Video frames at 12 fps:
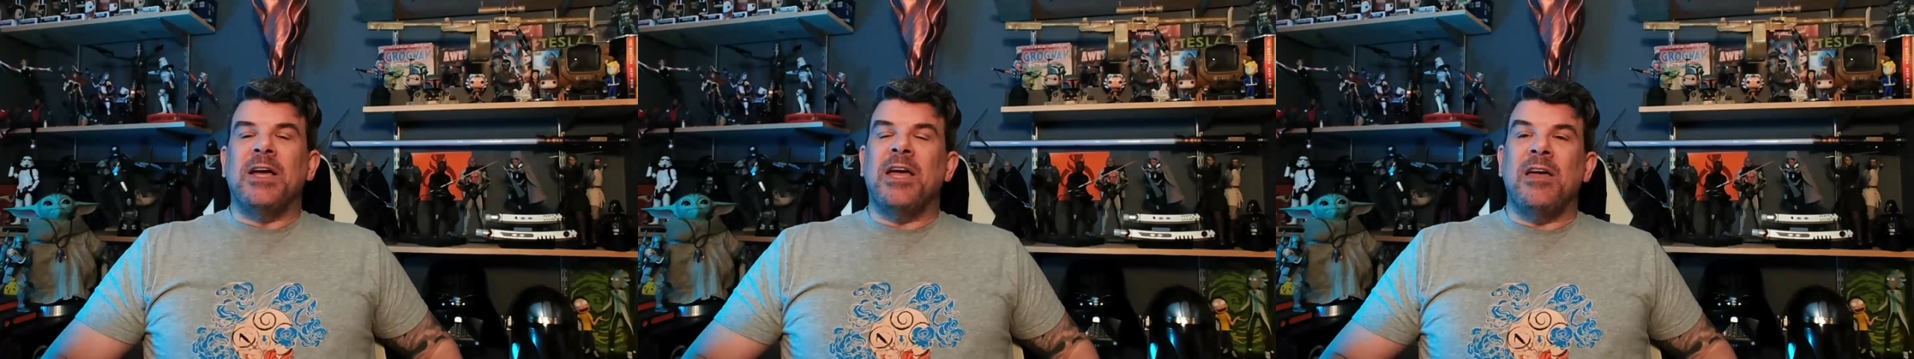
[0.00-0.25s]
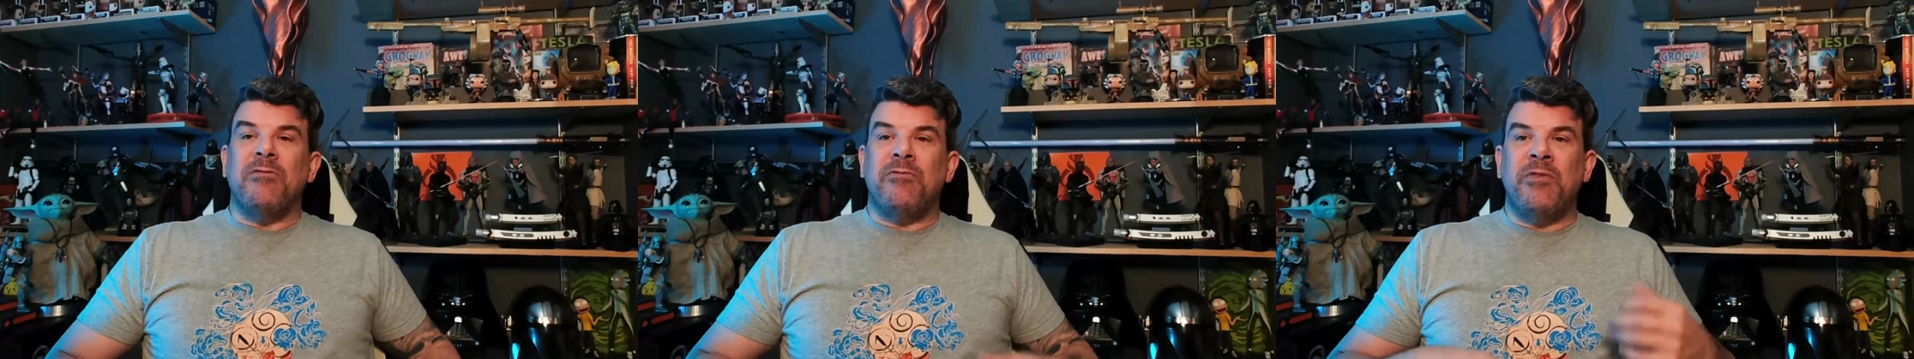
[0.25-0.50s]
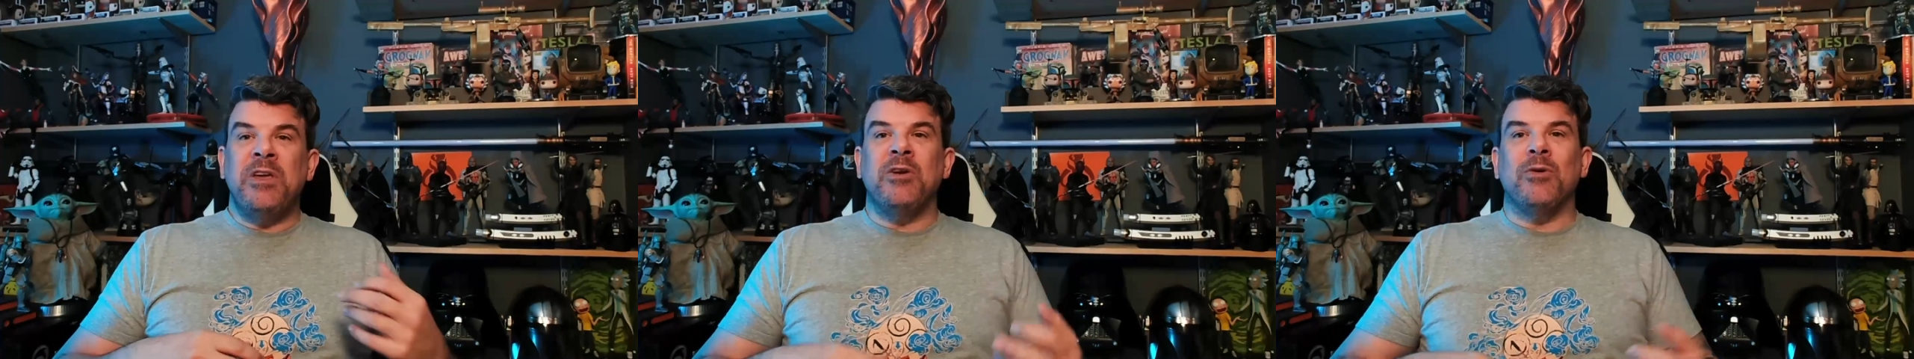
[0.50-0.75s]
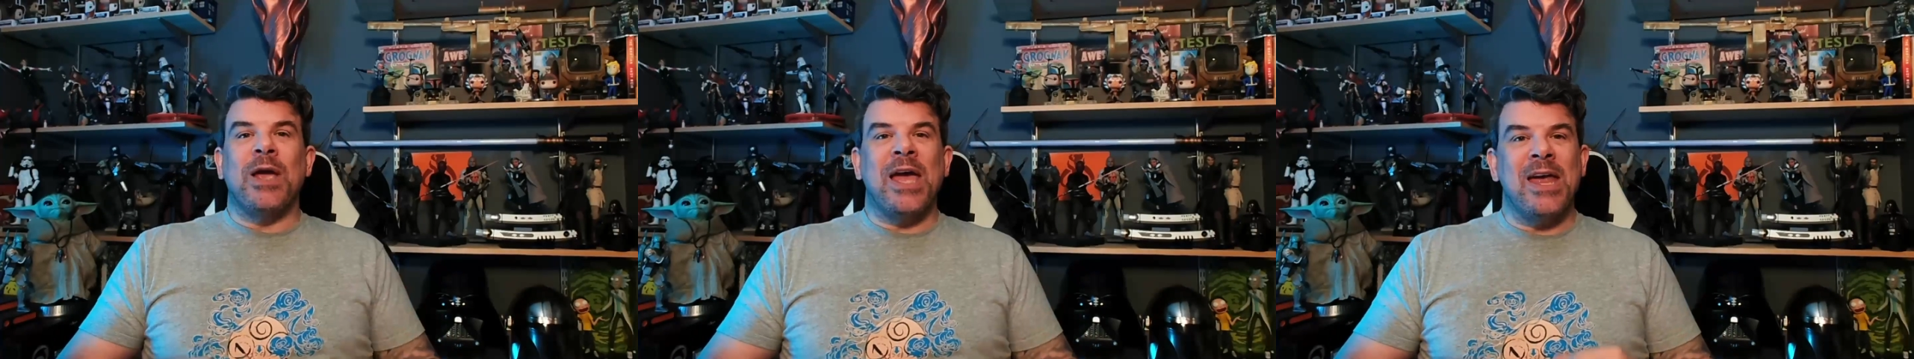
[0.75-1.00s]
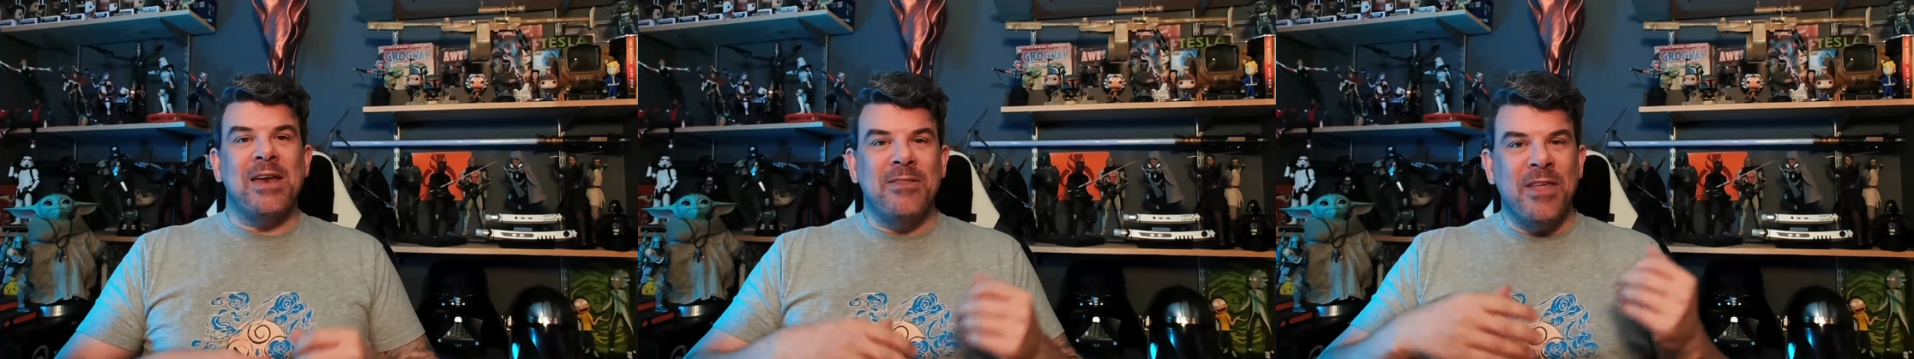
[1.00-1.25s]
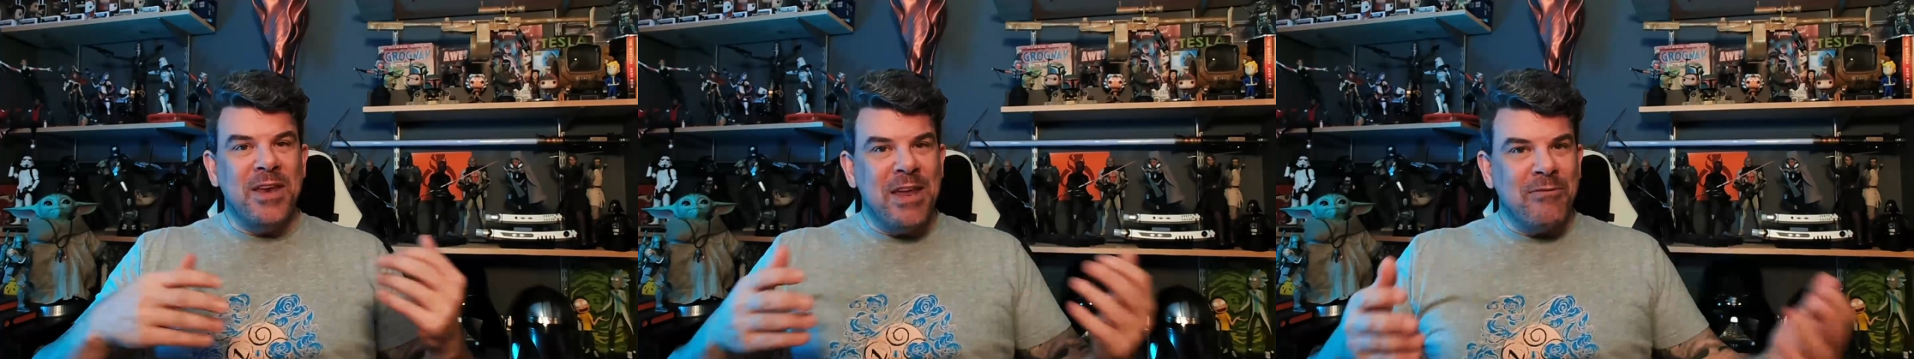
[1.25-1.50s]
a figurehead
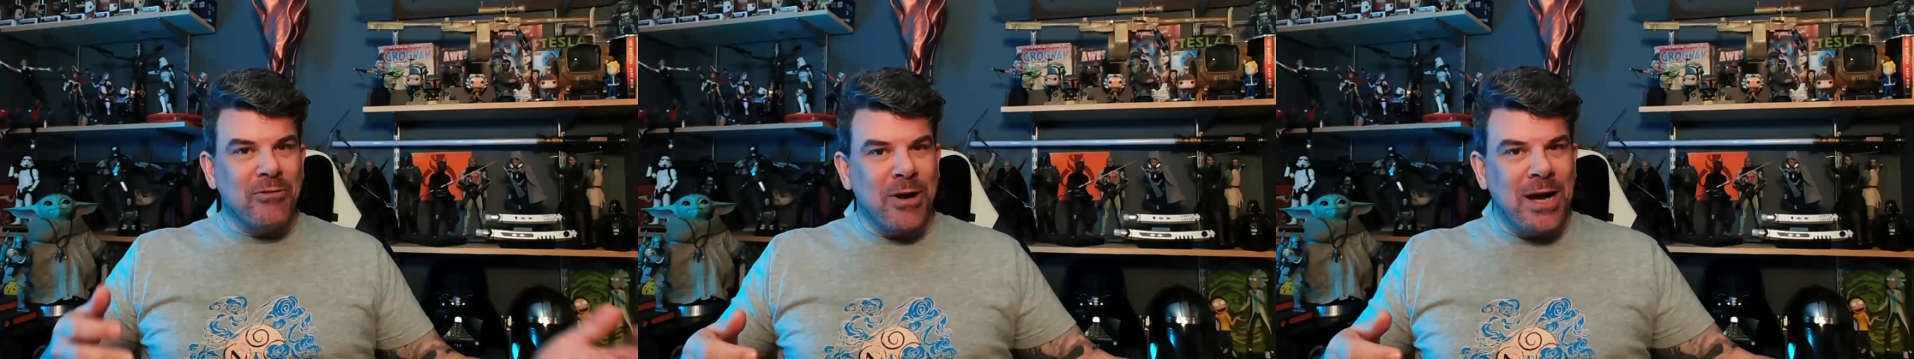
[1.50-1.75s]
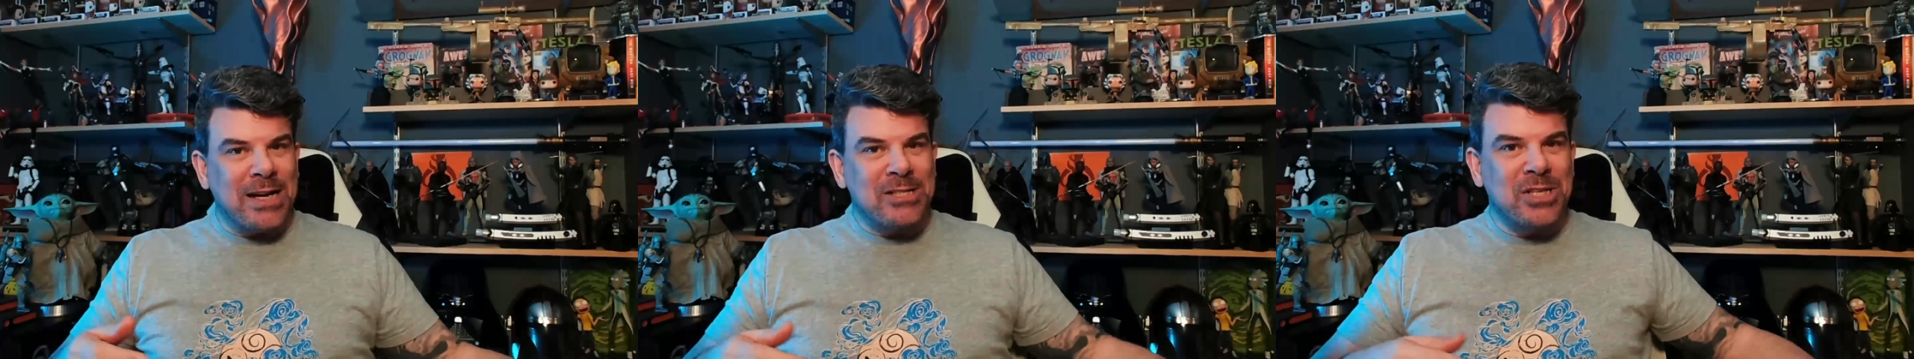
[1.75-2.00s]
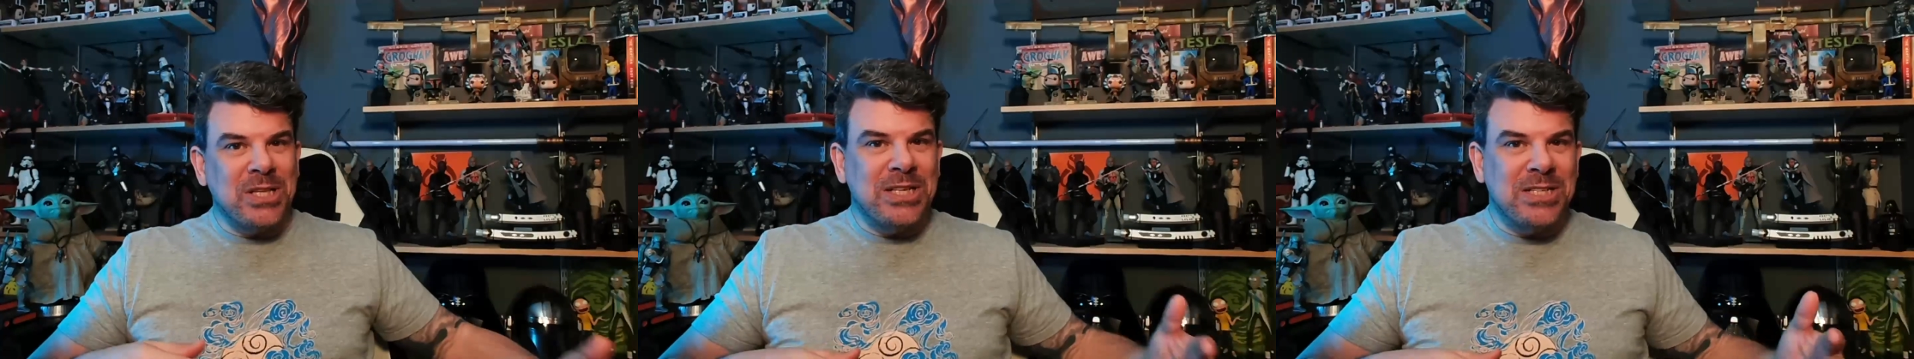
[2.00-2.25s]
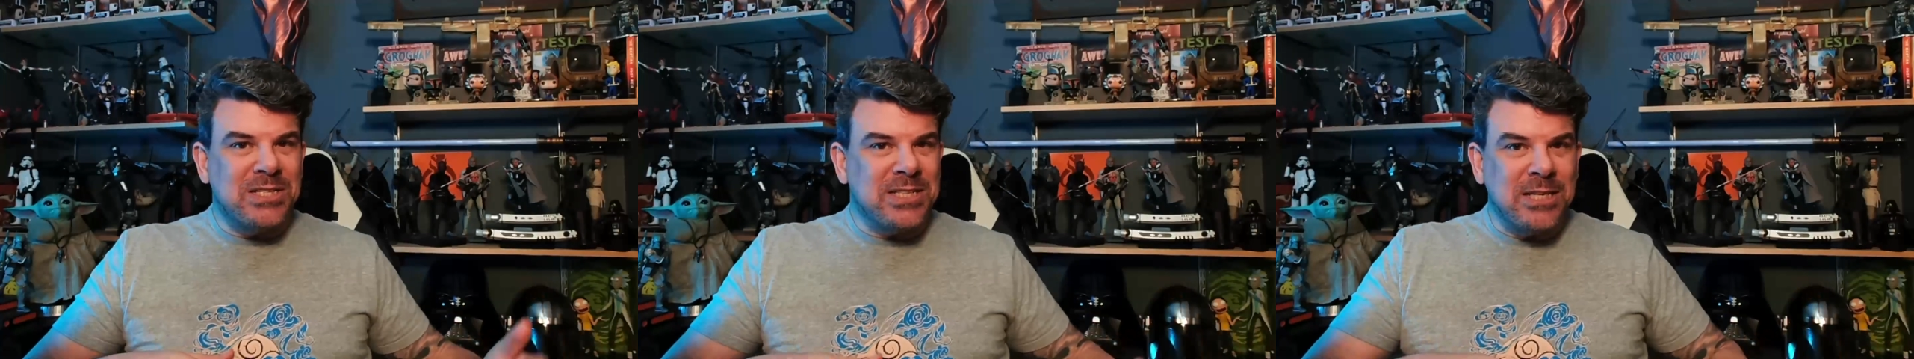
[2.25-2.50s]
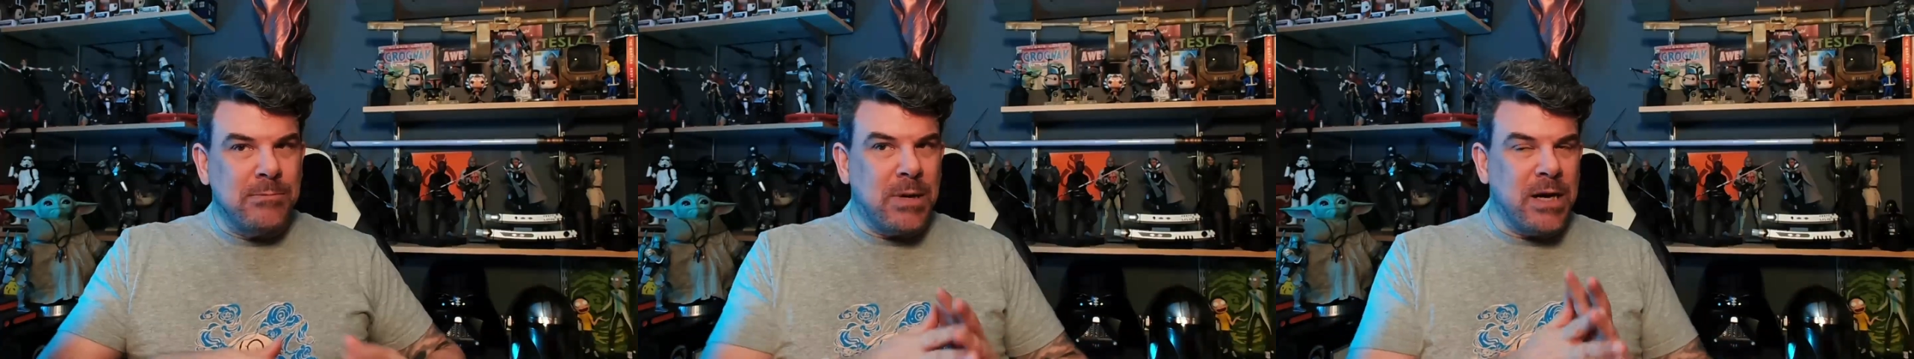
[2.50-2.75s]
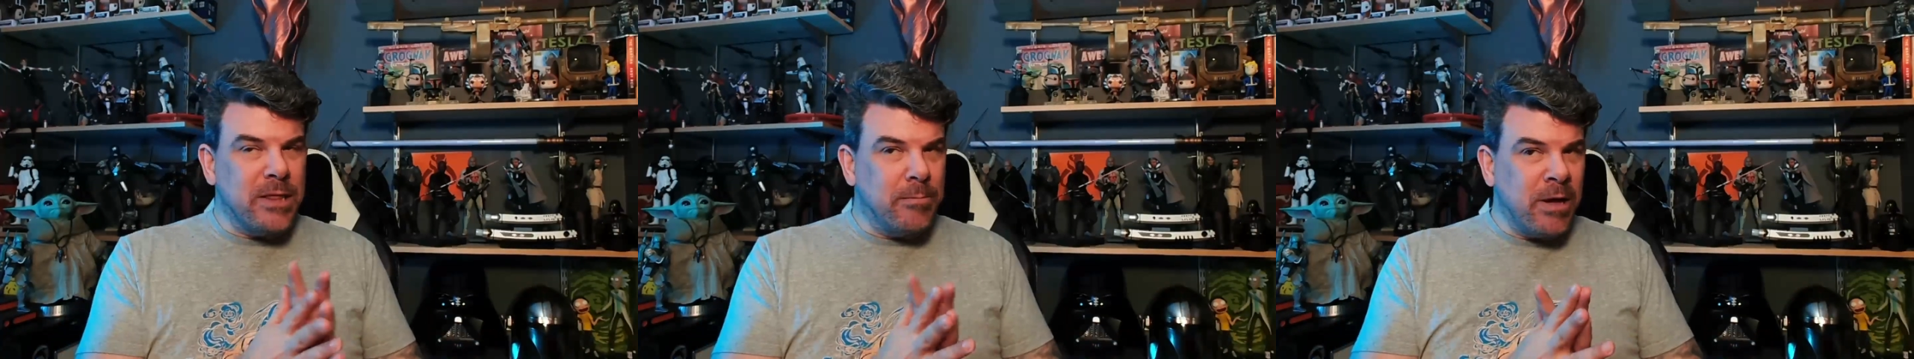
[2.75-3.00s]
that never actually is seen
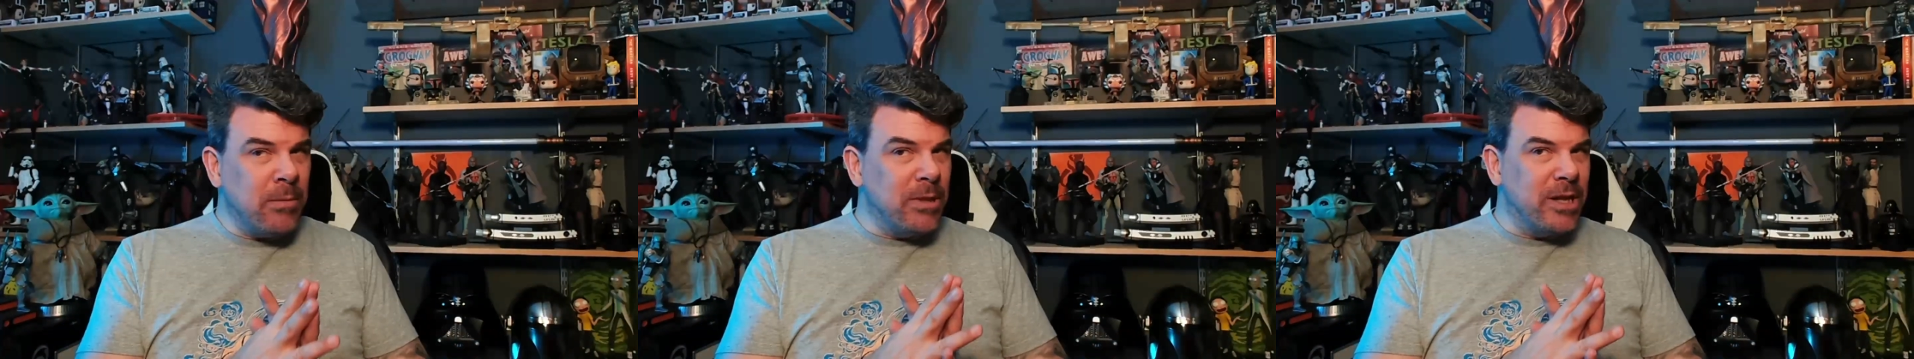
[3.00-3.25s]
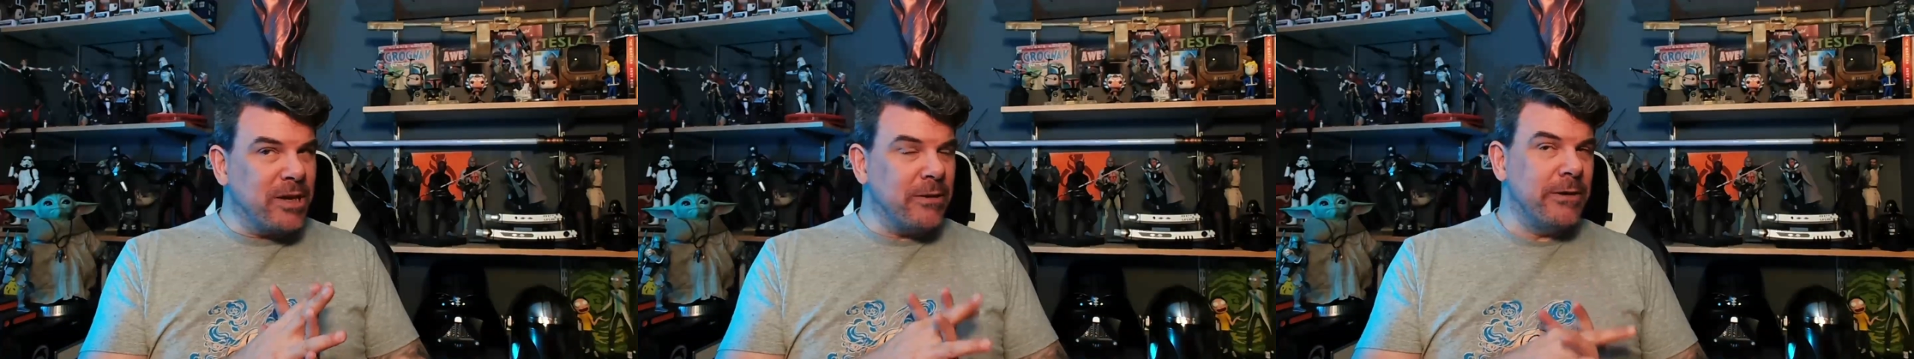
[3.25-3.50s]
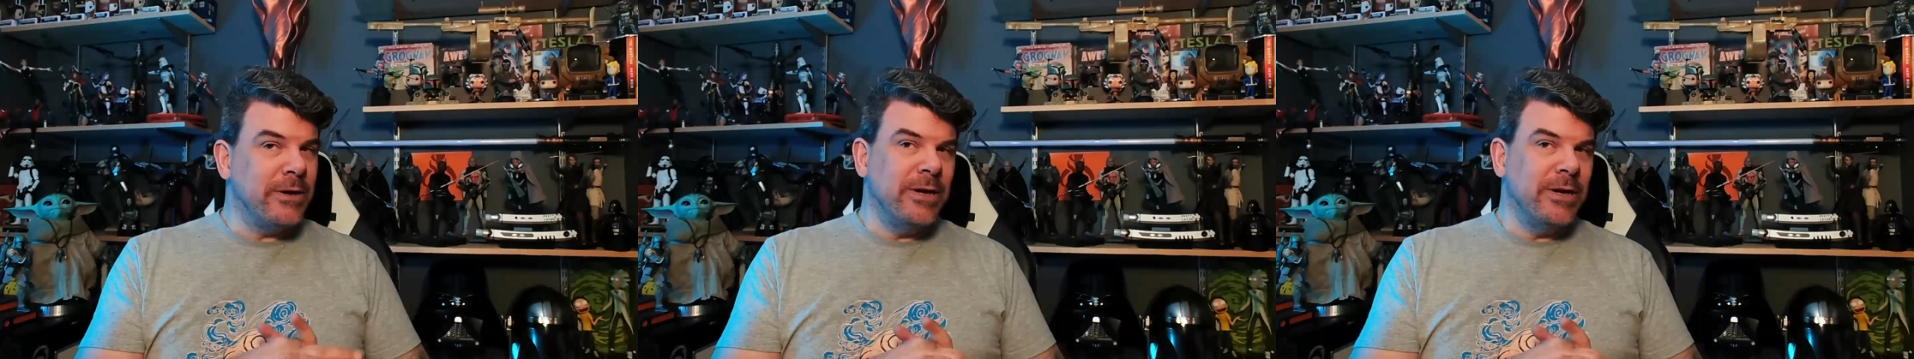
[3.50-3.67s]
by the public.